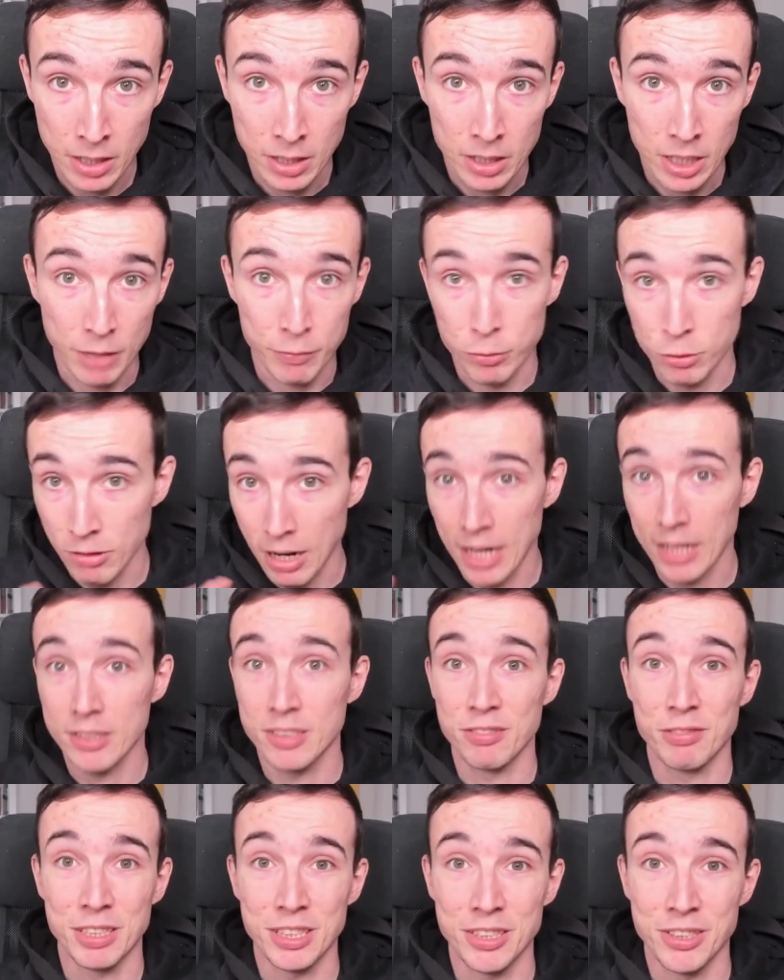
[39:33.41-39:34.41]
If you like the
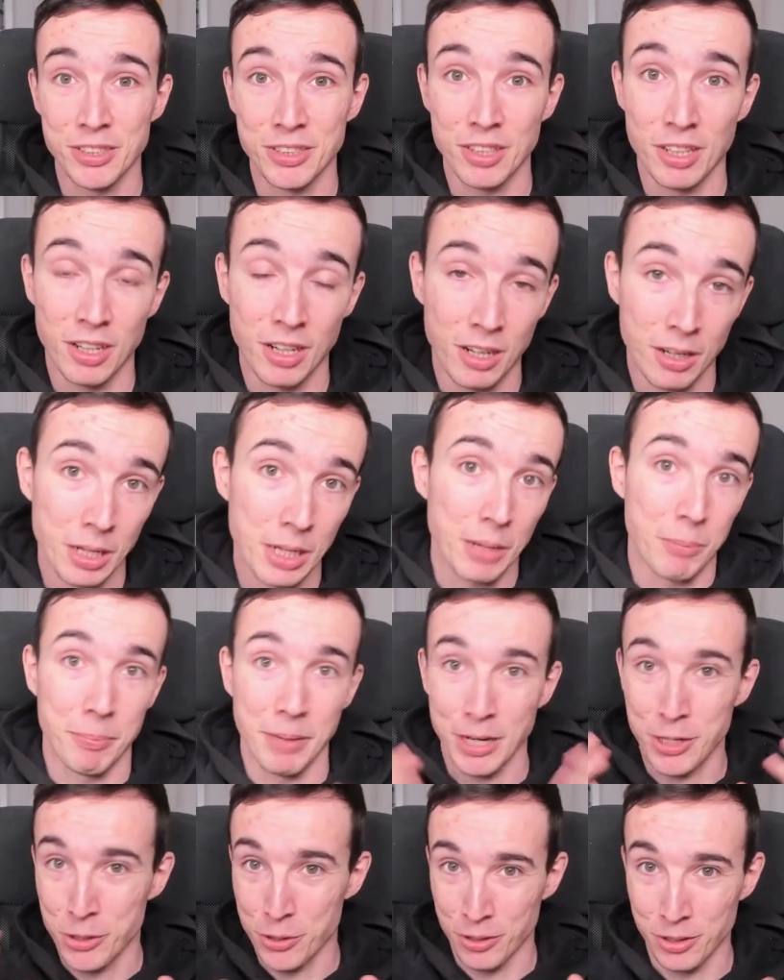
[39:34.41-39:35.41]
video,
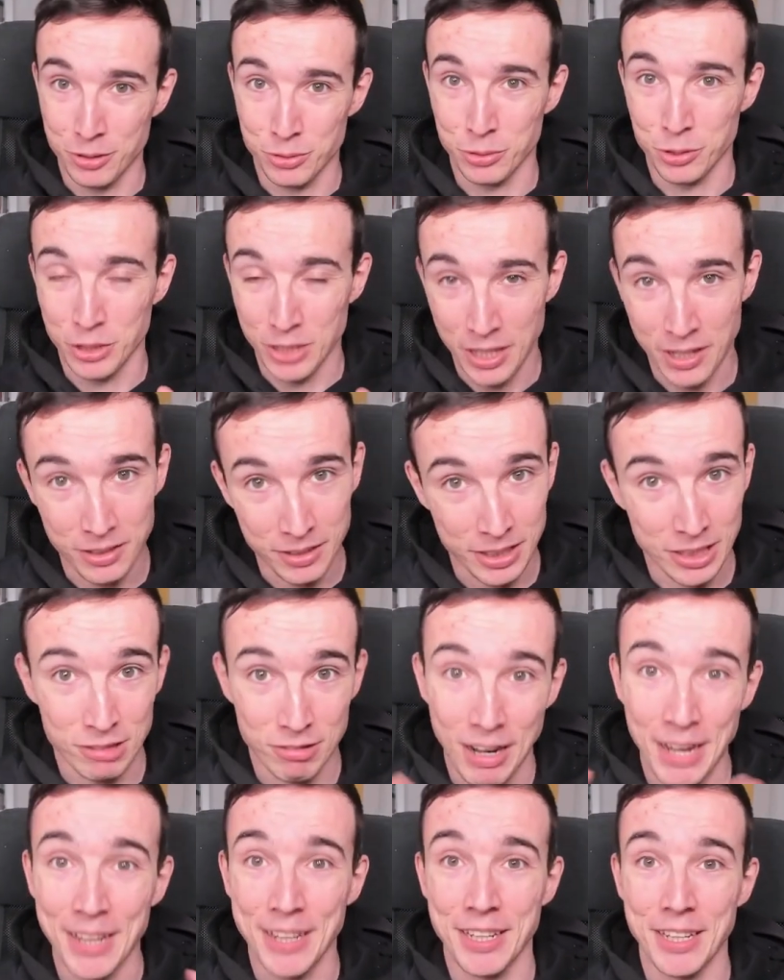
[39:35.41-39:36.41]
make sure to share it,
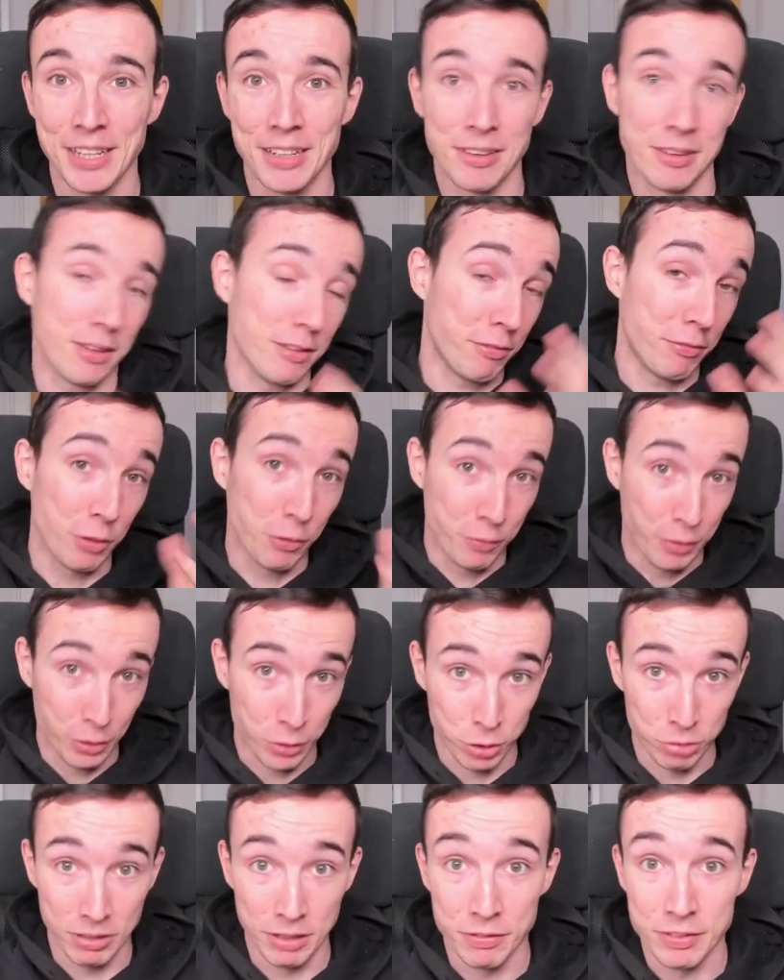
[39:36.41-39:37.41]
like it, feel free
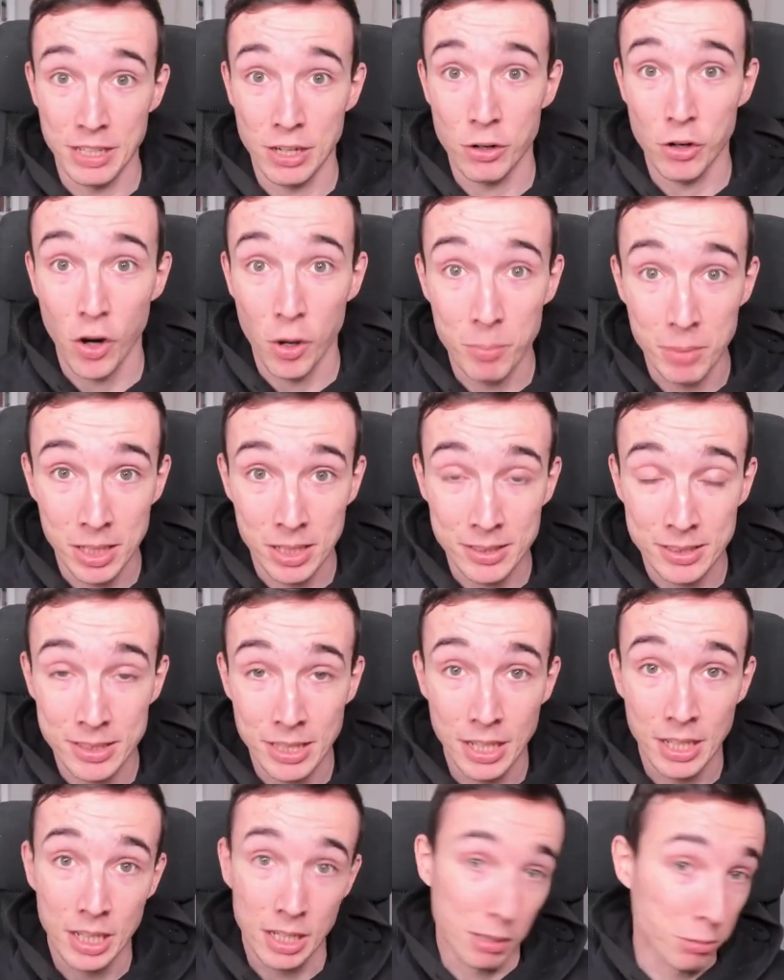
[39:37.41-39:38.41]
to leave some comments,
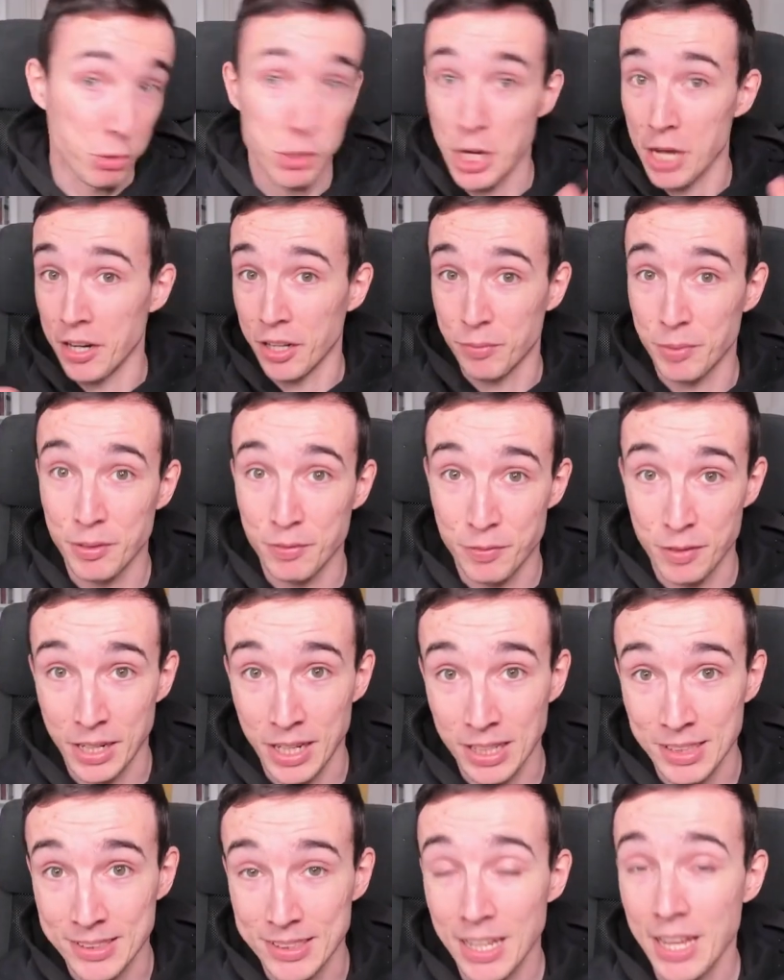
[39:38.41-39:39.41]
share it with
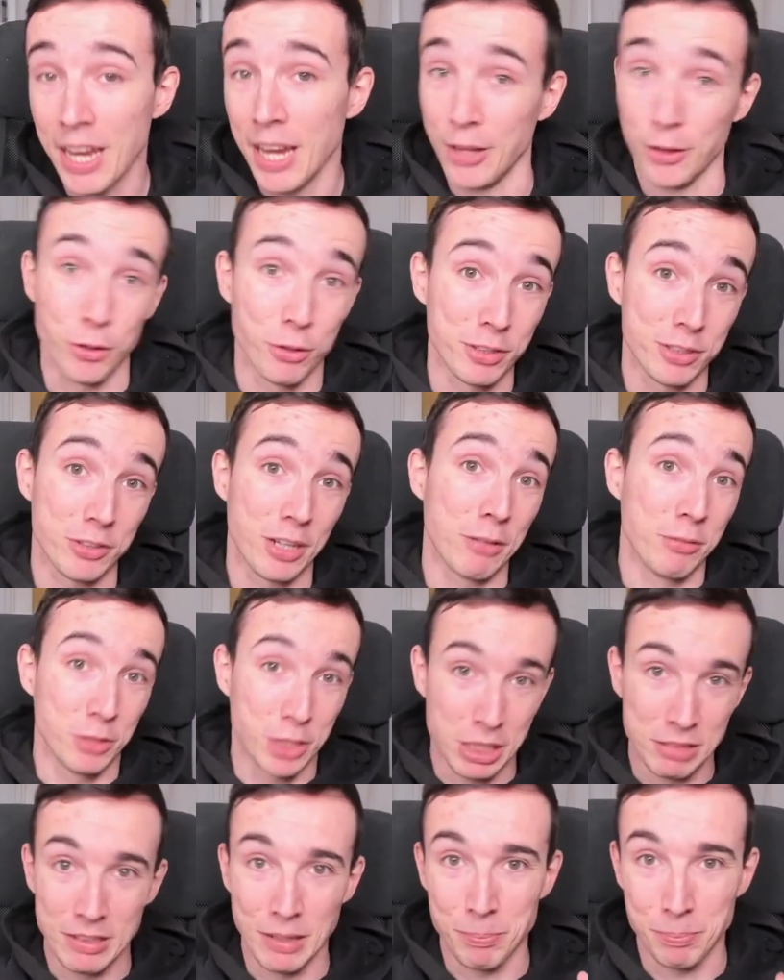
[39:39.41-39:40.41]
friends, and also I would
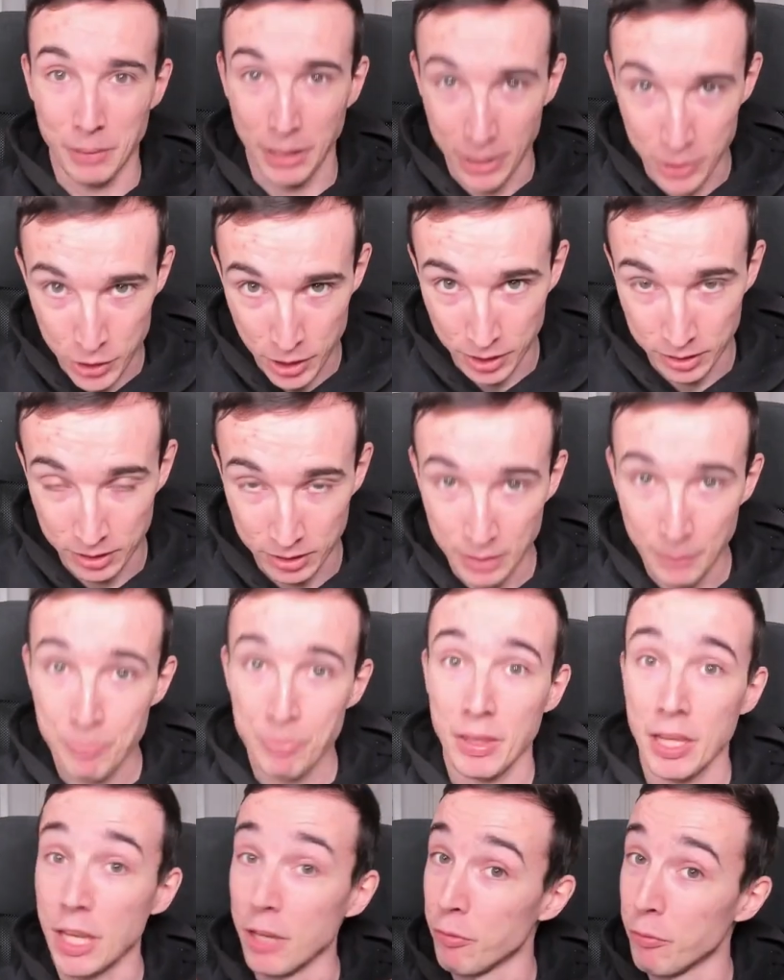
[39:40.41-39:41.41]
really appreciate it
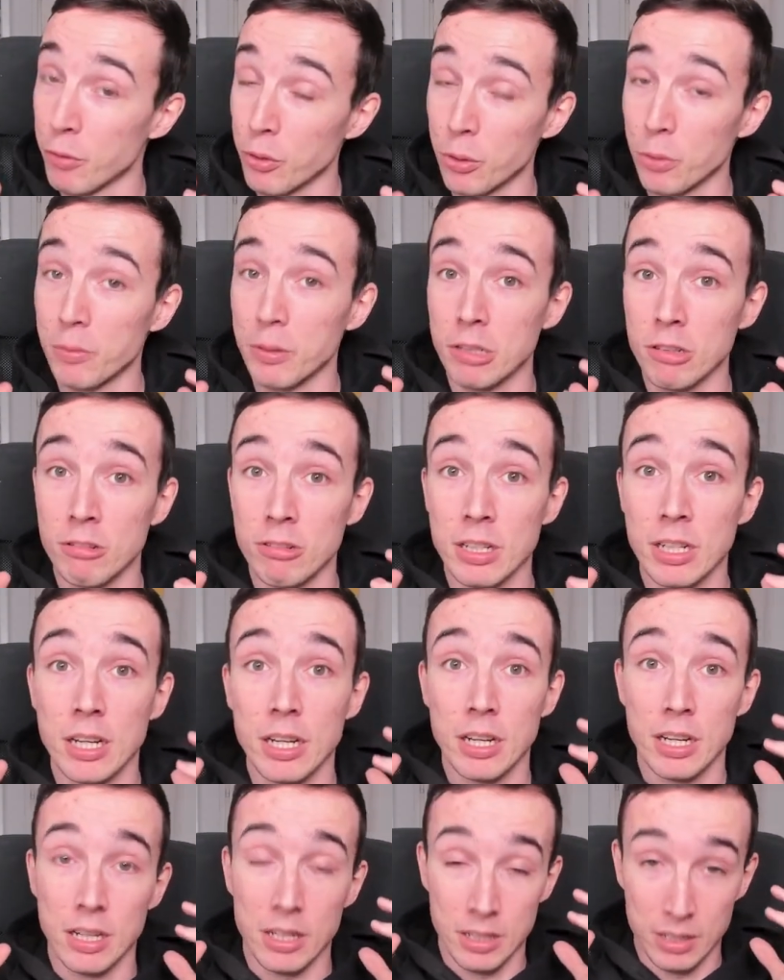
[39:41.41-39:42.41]
if you will
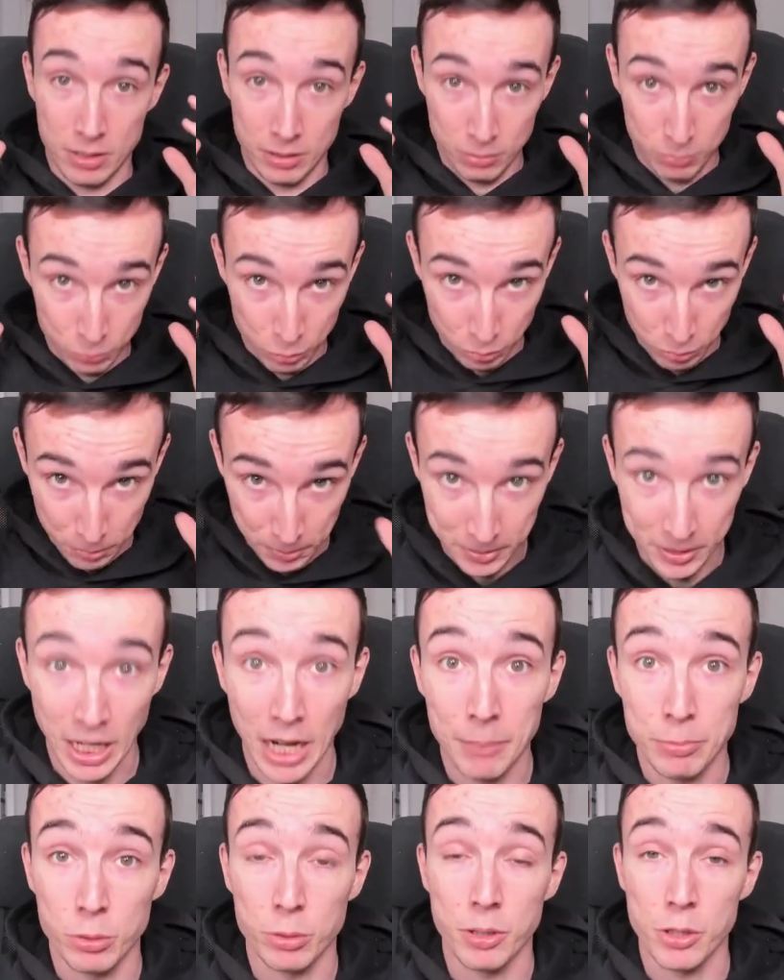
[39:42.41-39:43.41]
uh, would
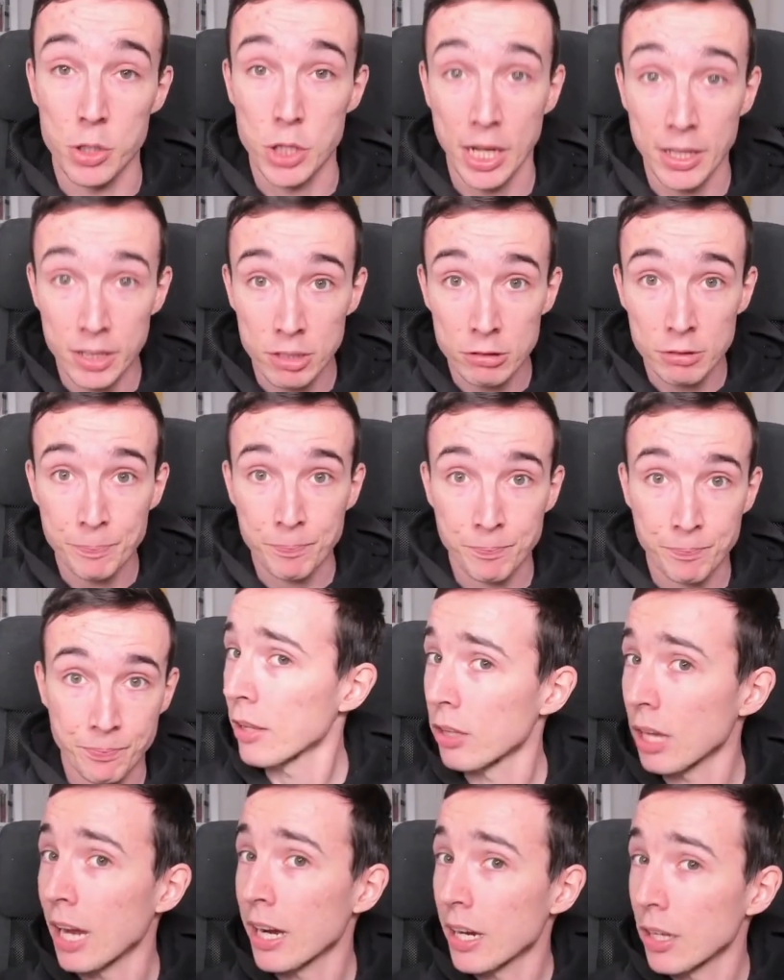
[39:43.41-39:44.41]
subscribe to the channel.
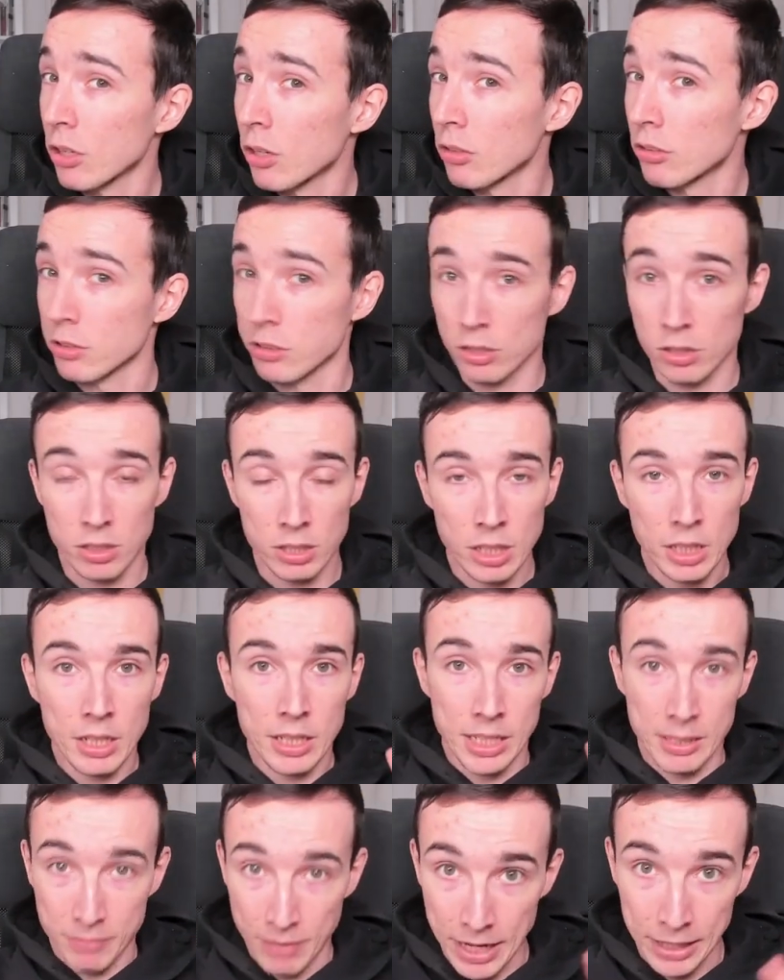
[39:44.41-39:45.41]
I can also
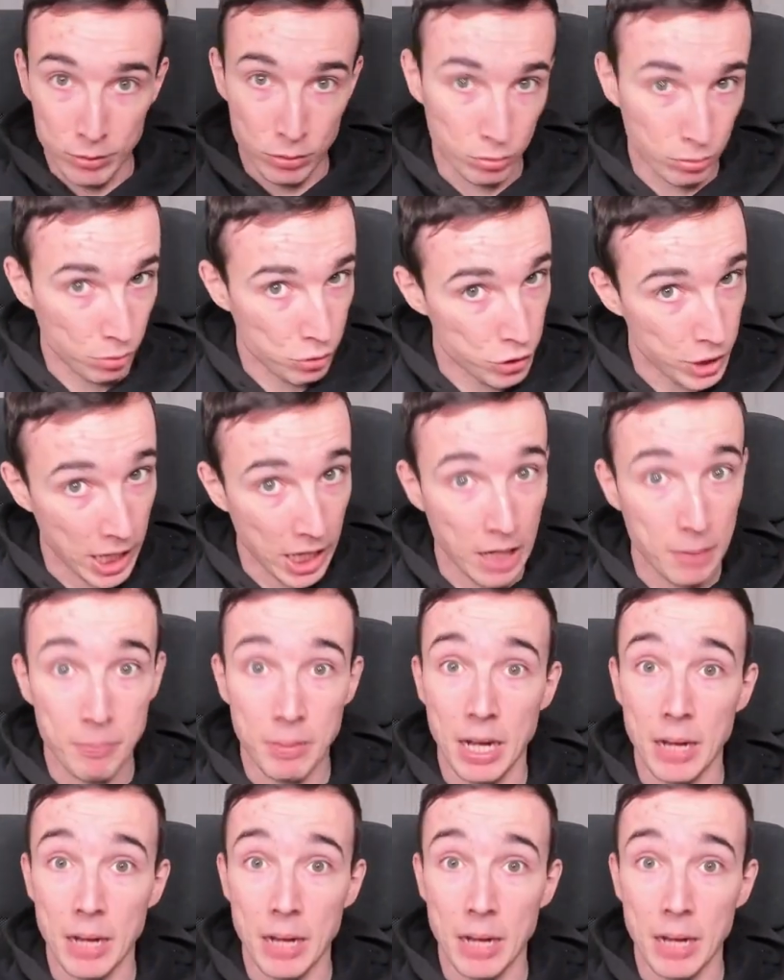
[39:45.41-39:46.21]
invite you to check my